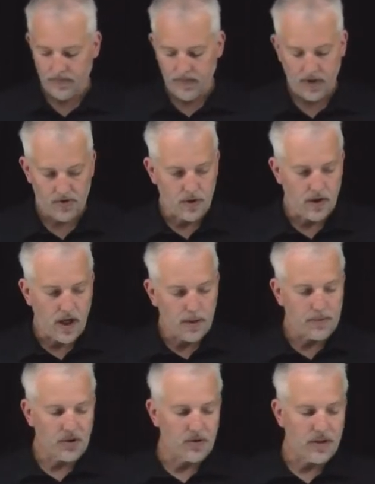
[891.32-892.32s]
So the
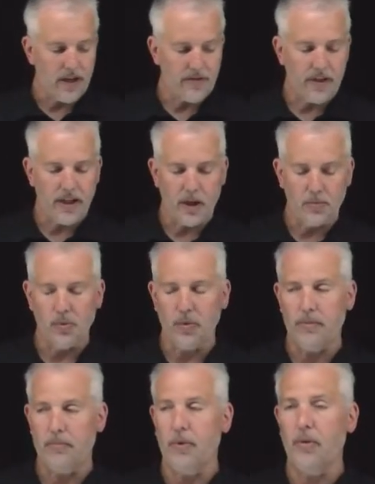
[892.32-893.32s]
optical cavity helps
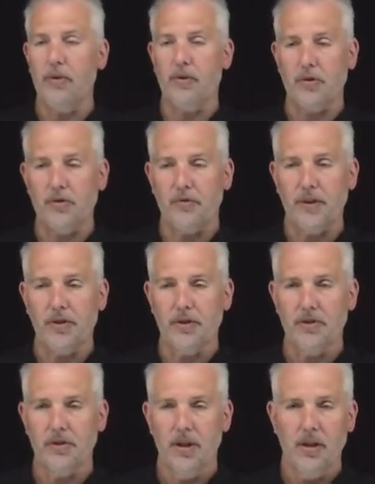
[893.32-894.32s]
with both of those
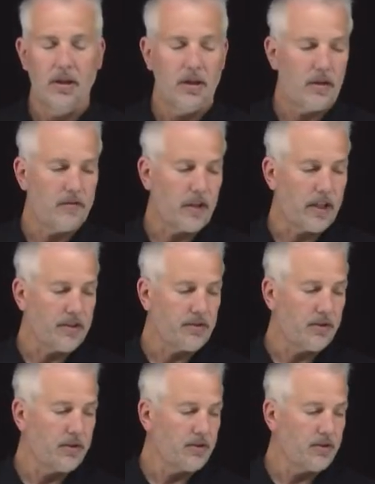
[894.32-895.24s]
features of the laser.